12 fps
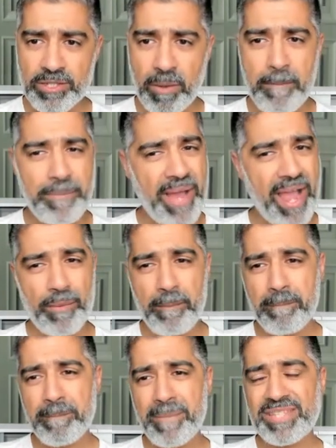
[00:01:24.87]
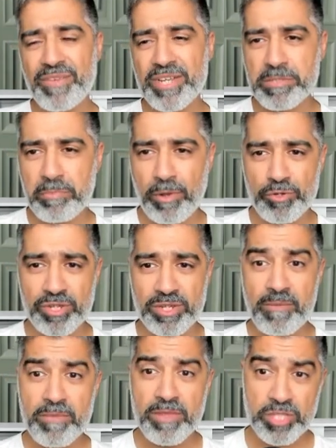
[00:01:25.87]
So bang, massive
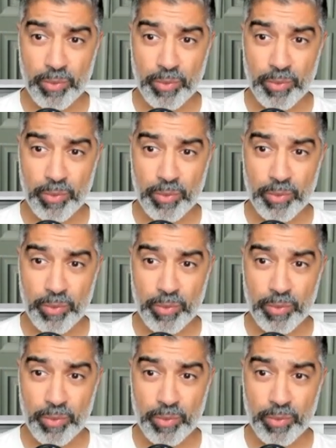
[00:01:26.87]
explosion.